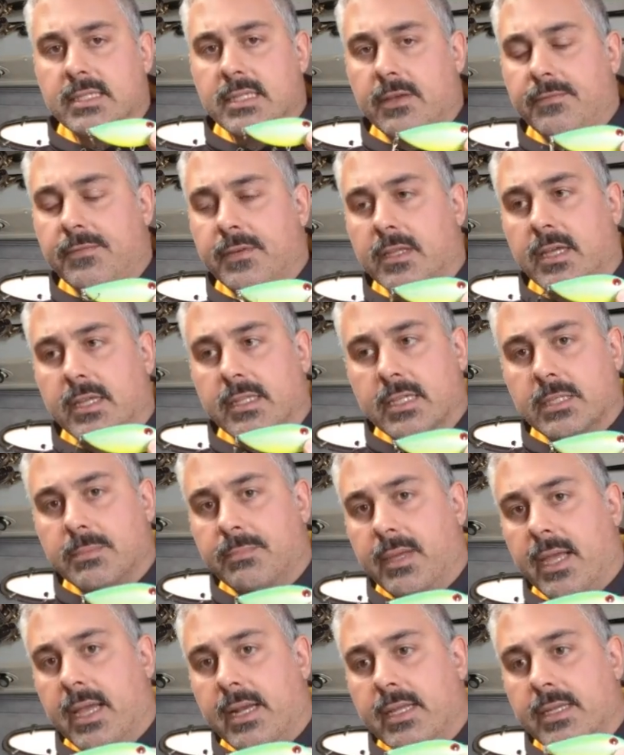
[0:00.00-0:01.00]
I feel like this
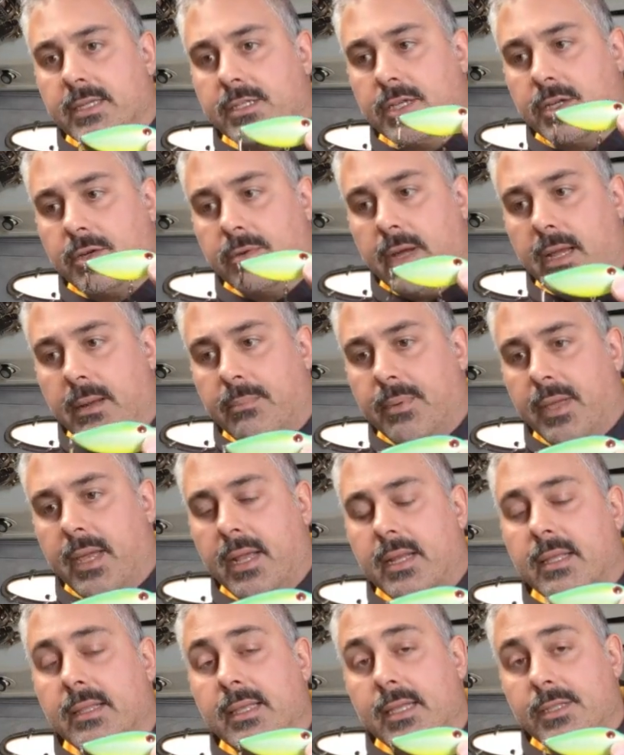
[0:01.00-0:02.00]
bait is a great
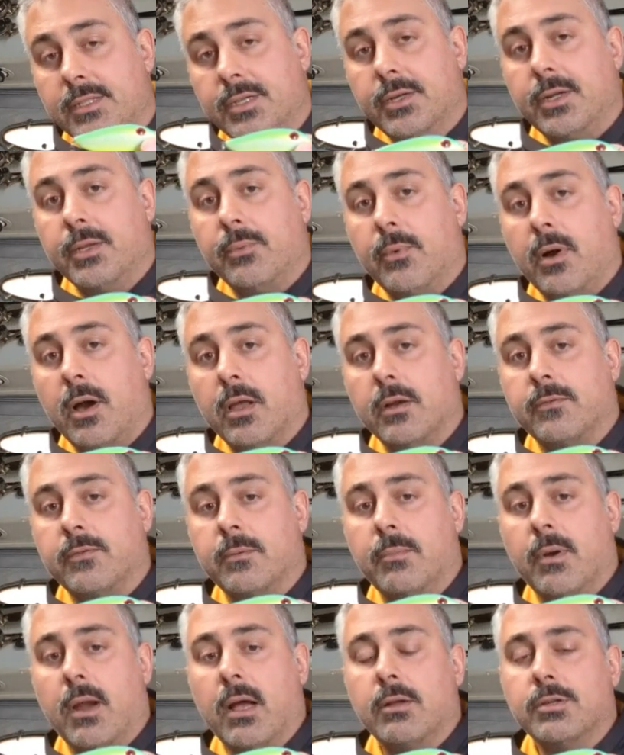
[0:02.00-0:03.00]
bait in that dirty water for
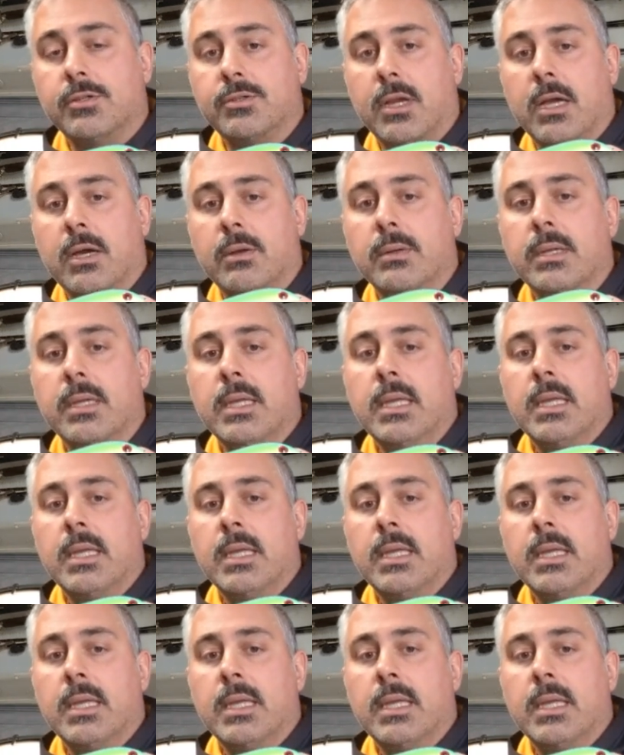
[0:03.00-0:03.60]
brown trout.